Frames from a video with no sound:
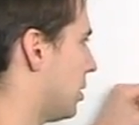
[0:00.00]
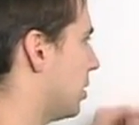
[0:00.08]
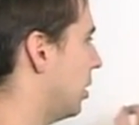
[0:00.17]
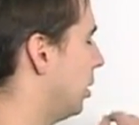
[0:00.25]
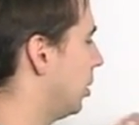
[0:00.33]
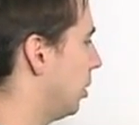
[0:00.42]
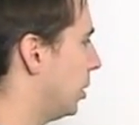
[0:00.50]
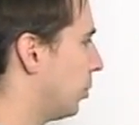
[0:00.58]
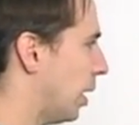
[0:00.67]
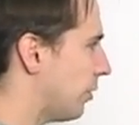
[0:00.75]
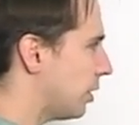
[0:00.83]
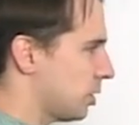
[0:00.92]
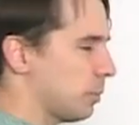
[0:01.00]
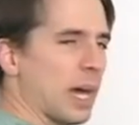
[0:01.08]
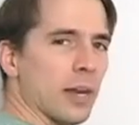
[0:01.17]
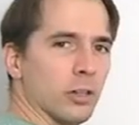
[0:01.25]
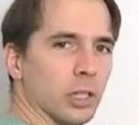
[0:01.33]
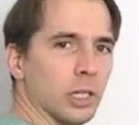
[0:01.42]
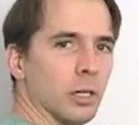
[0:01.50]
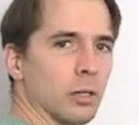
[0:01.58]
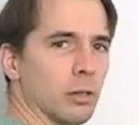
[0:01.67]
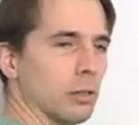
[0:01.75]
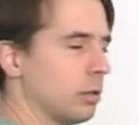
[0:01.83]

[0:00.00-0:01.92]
see. I mean, we have a nice pattern here.